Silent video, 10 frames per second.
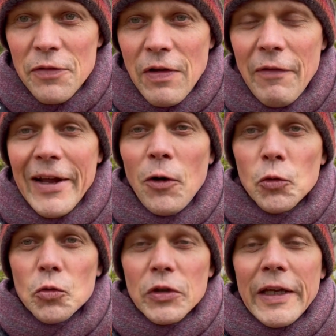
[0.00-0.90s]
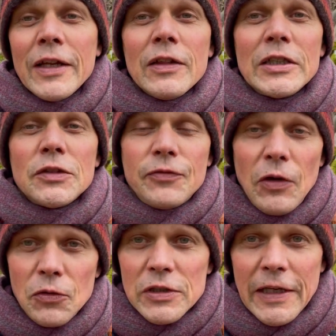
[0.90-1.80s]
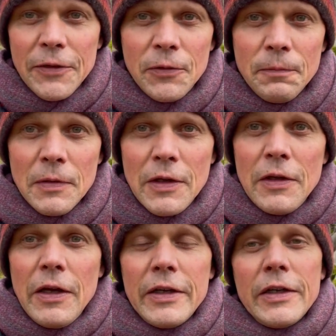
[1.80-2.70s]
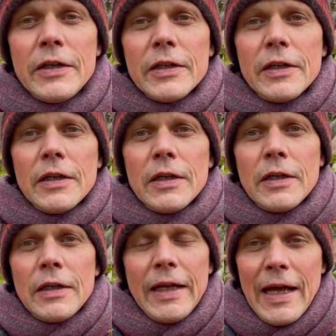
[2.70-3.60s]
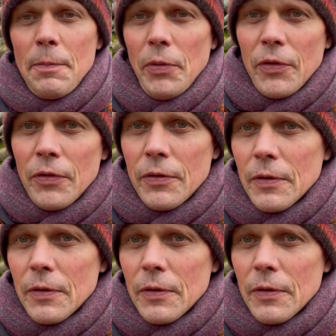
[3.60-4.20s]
very old English folk tale, and it happened